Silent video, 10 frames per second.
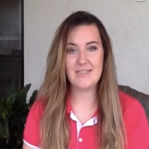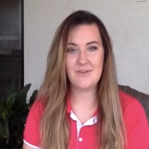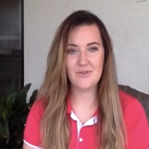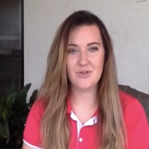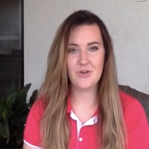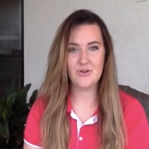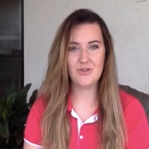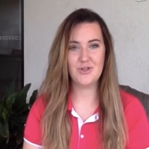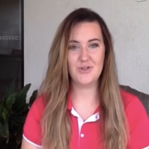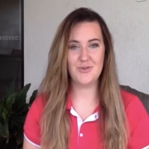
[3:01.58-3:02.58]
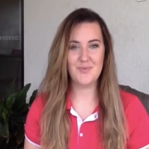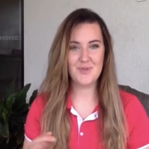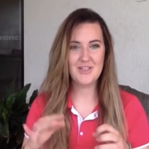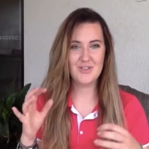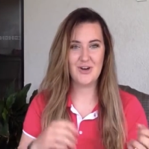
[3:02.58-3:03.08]
easy for a dog to
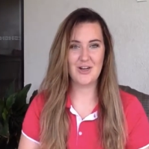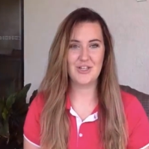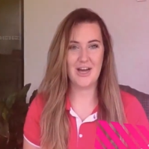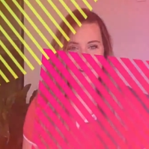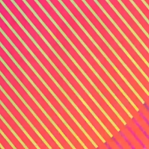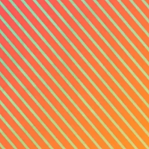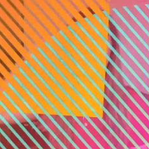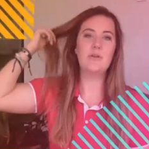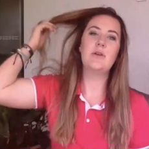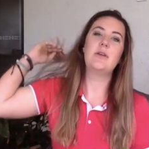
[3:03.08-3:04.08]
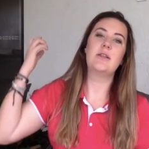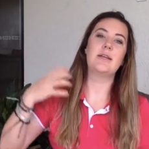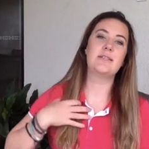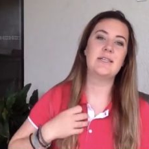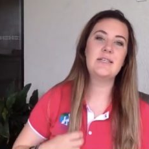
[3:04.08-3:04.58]
scratch out of.
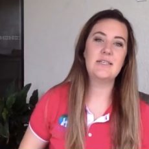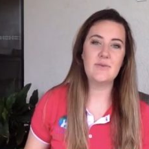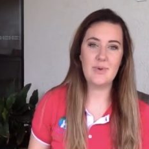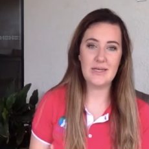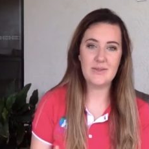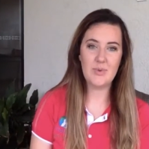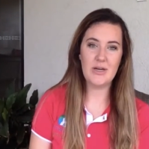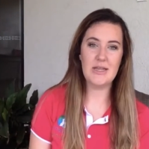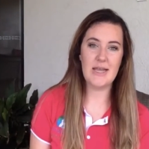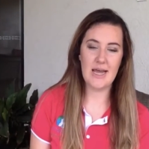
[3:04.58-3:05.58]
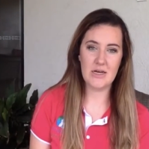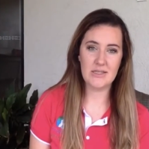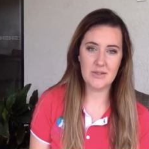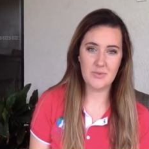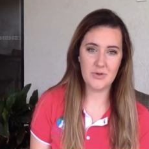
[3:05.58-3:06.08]
Next thing is the best spot in the
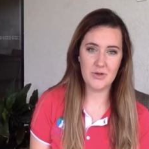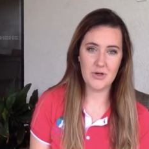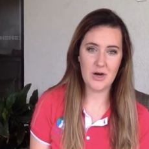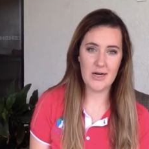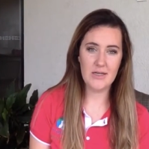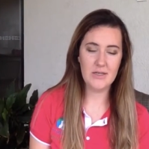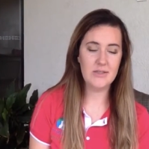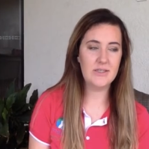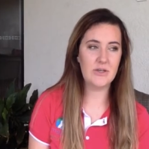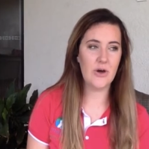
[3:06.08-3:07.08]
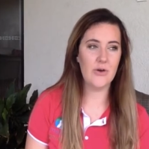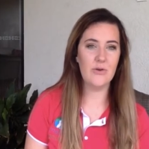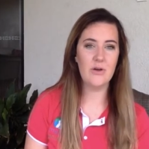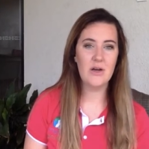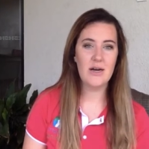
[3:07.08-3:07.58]
house to put the crate. So
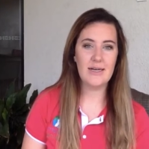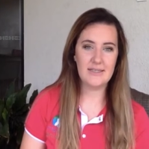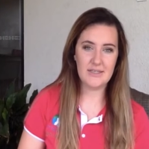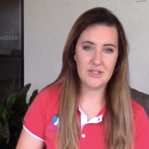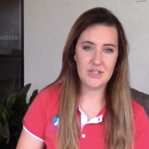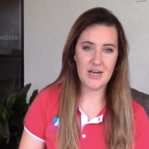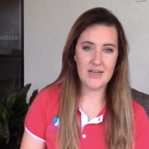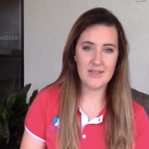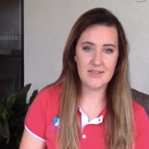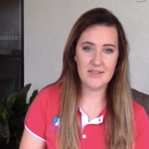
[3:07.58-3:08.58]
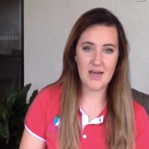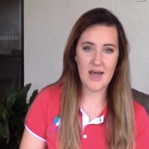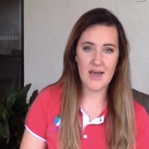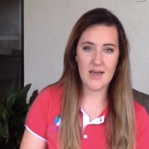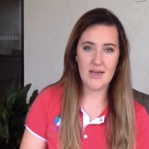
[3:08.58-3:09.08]
I suggest
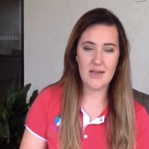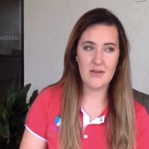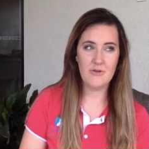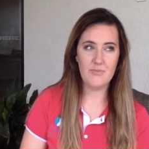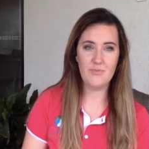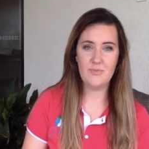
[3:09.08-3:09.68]
a